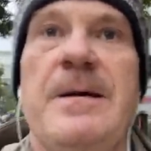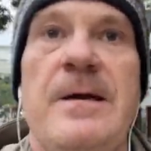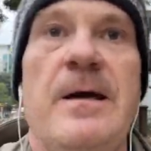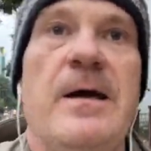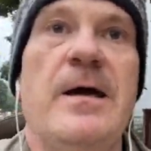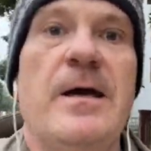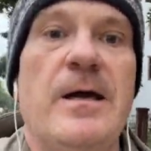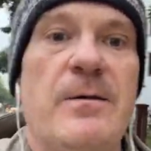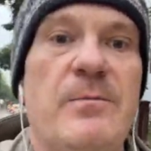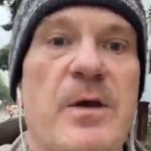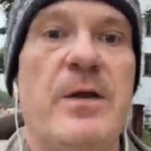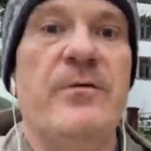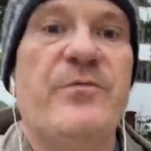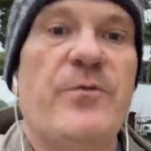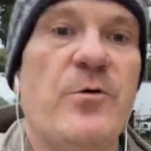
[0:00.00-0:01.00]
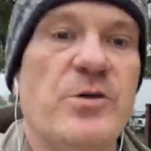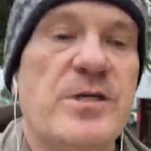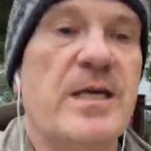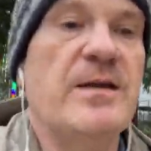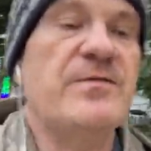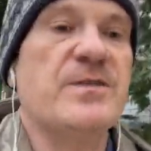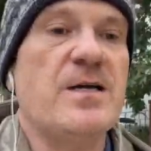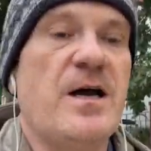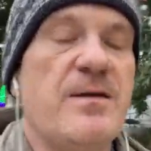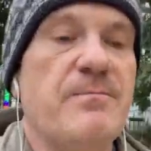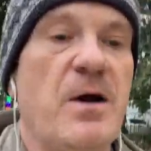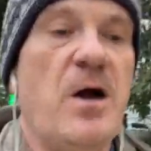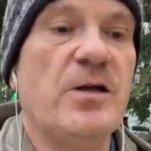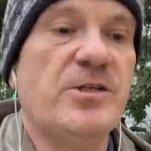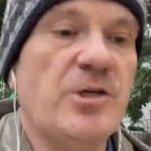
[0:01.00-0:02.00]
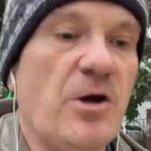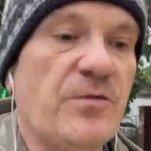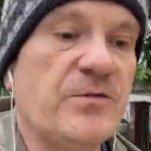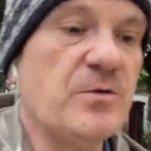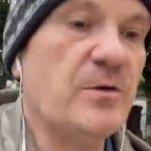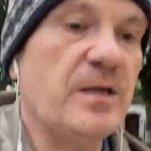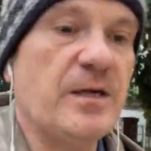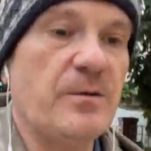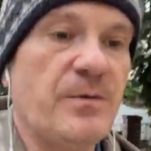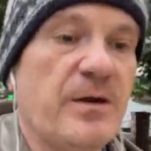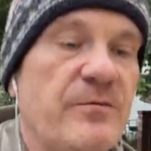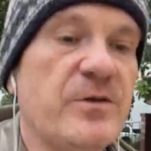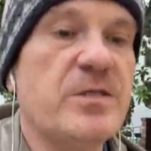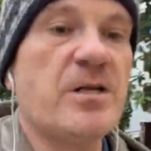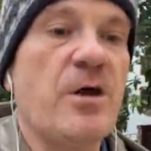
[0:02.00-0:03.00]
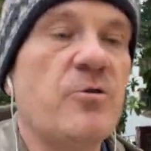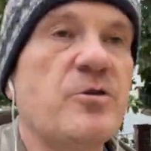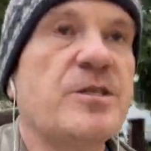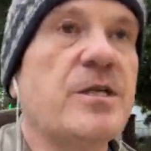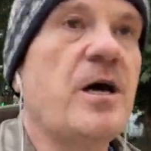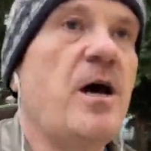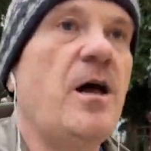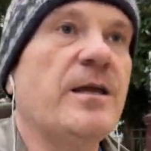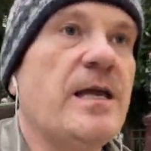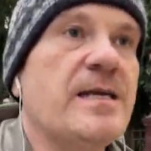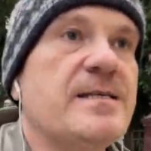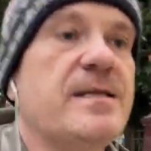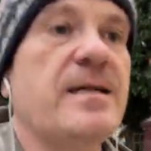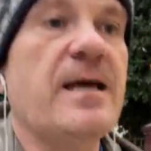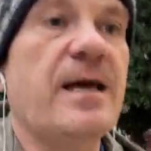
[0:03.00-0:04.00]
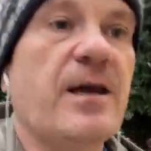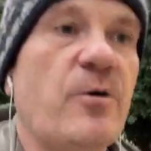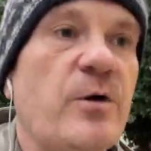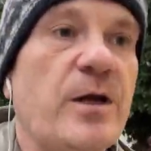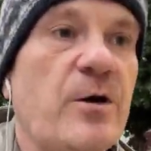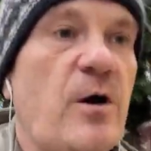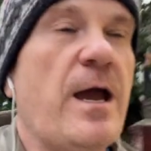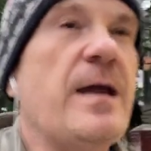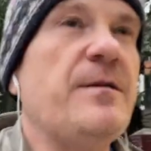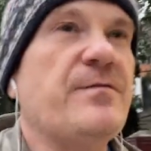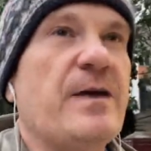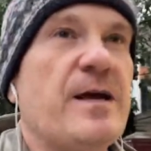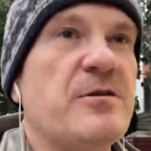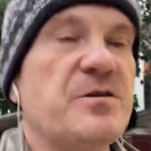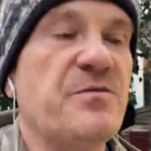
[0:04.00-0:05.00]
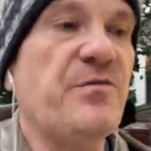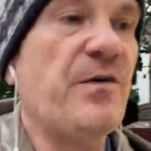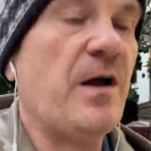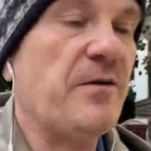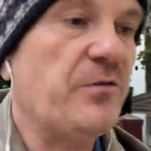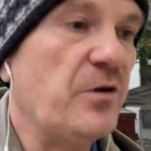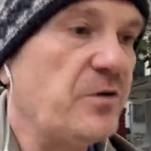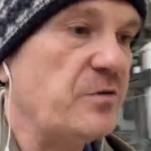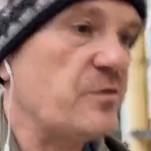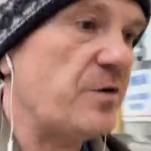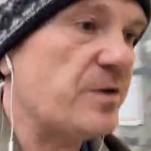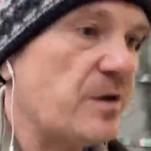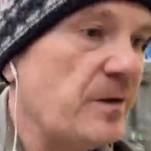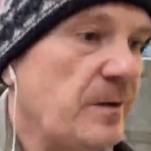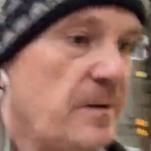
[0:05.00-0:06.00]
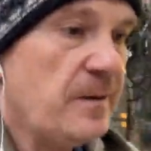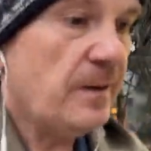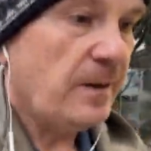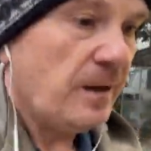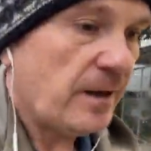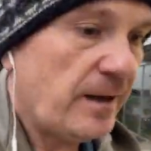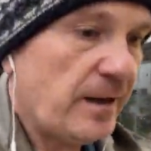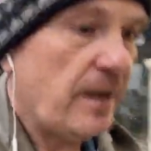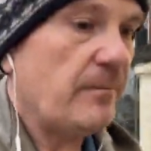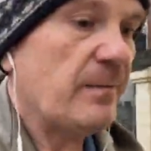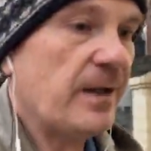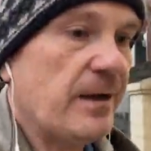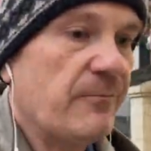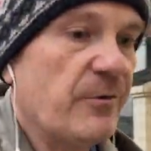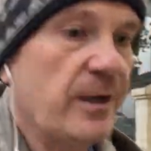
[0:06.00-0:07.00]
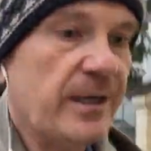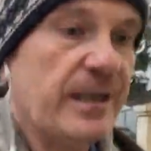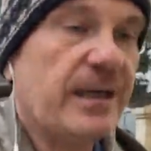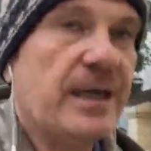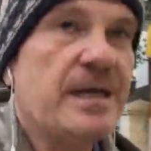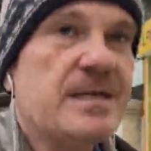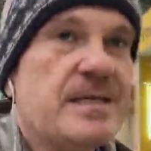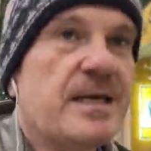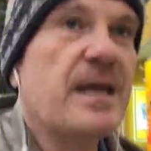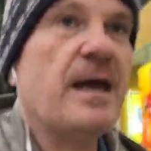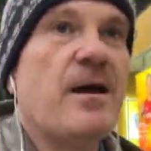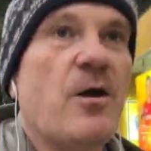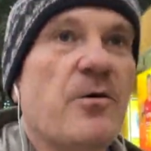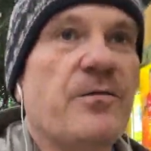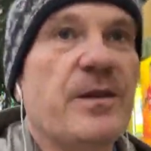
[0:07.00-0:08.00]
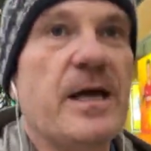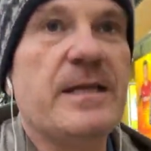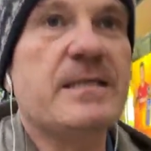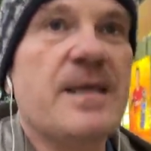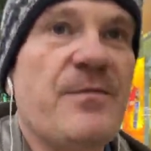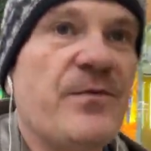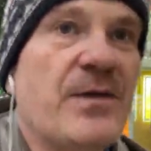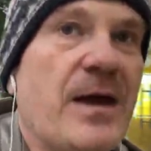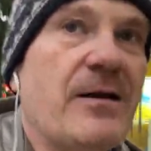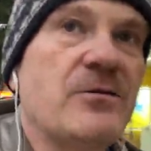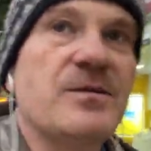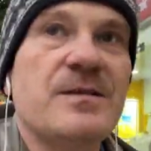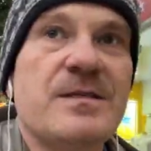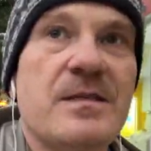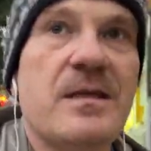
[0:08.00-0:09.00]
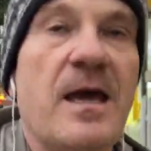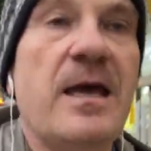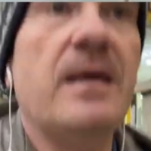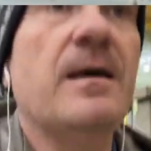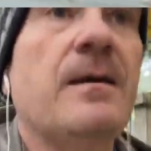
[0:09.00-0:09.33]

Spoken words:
And unfortunately, I've started March off to a little bit of a slow start. Yesterday, I only got 8,500, and I'm really keen to get over that 10,000 today